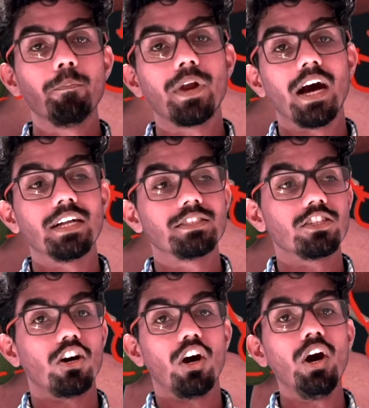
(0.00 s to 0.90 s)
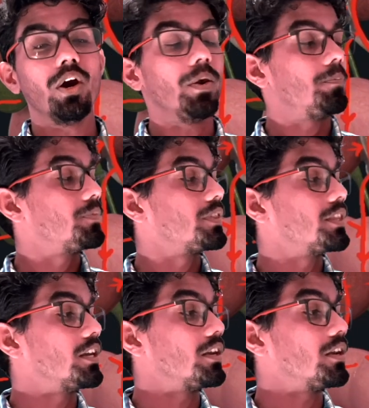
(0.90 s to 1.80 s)
branch of
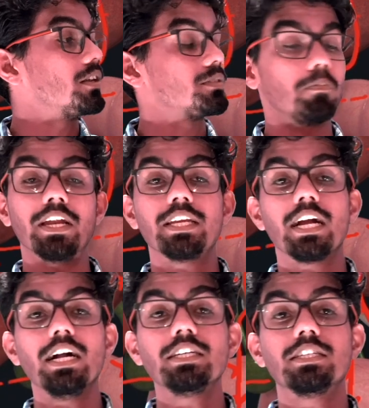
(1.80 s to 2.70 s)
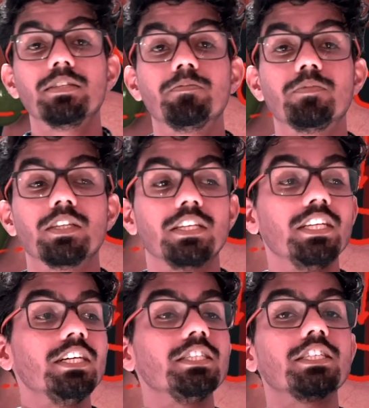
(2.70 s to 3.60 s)
the splenic artery
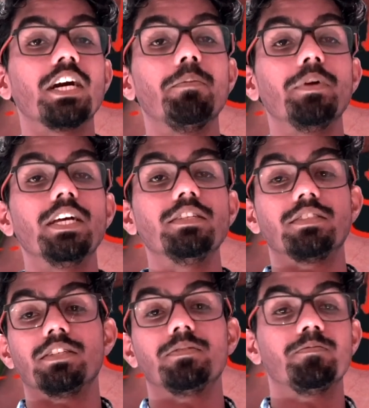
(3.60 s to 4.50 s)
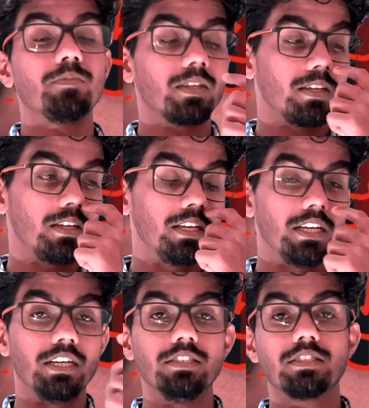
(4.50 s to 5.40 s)
near the termination
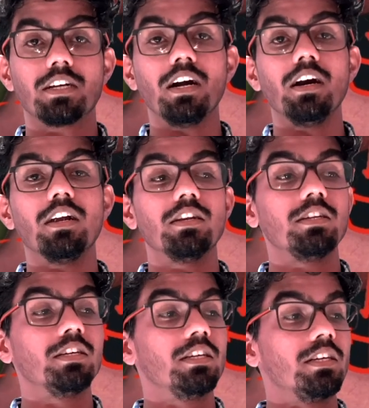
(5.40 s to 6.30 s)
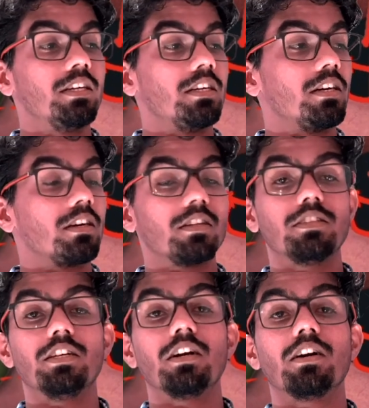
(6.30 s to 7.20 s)
is called
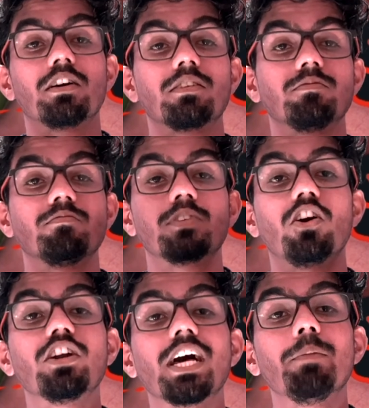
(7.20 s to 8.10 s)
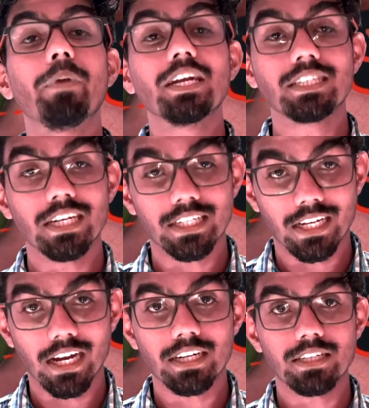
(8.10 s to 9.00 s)
the caudal pancreatic
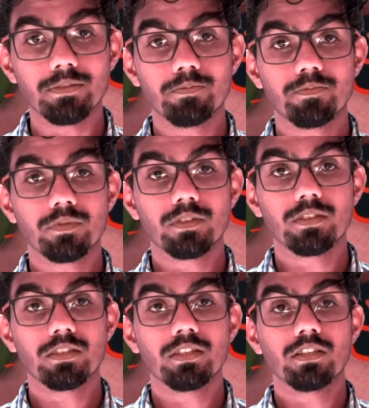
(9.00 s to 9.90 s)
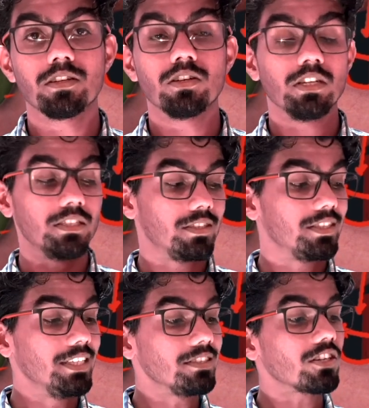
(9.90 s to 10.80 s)
artery.
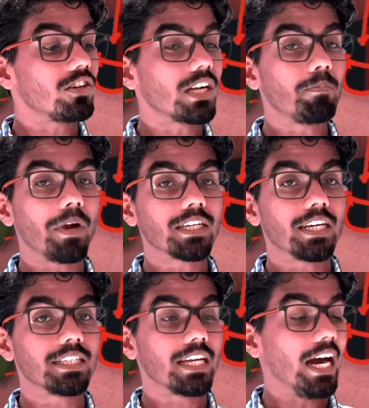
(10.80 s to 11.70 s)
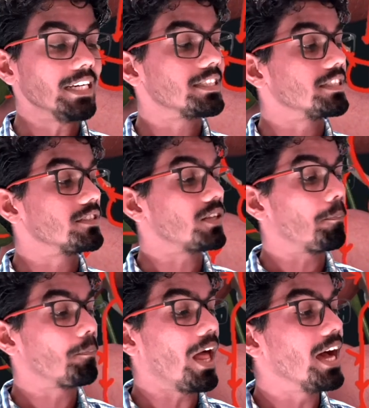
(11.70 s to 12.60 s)
This caudal pancreatic artery
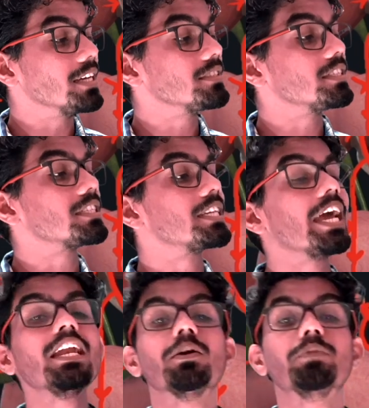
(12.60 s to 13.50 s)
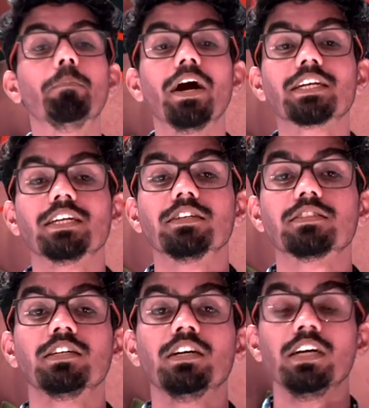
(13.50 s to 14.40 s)
supplies the tail of the pancreas.
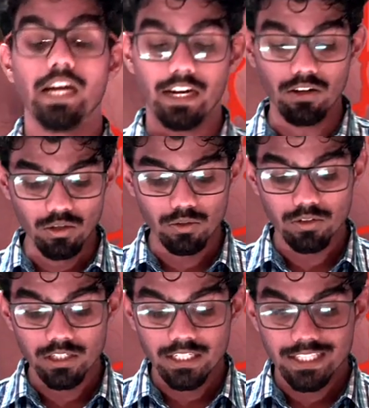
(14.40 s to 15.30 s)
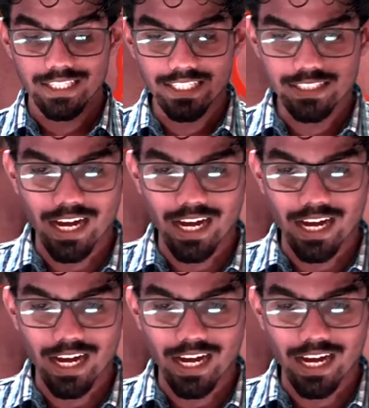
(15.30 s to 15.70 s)
And look, these